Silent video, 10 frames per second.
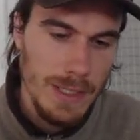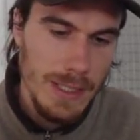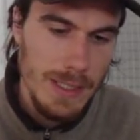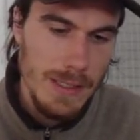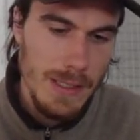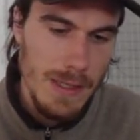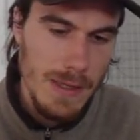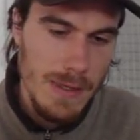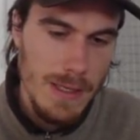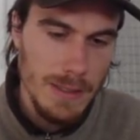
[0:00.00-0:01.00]
like this is
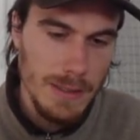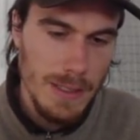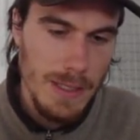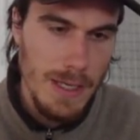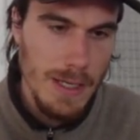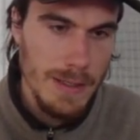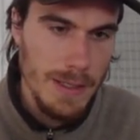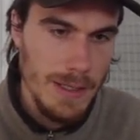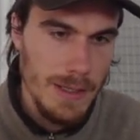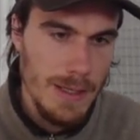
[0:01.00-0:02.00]
a
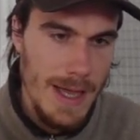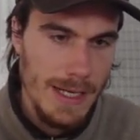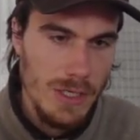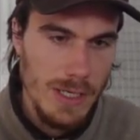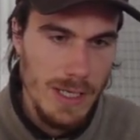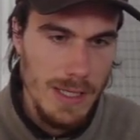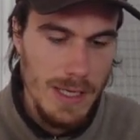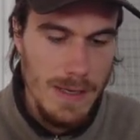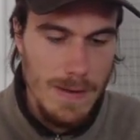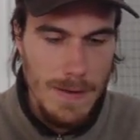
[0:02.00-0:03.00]
thing that
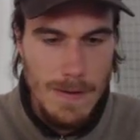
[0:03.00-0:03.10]
actually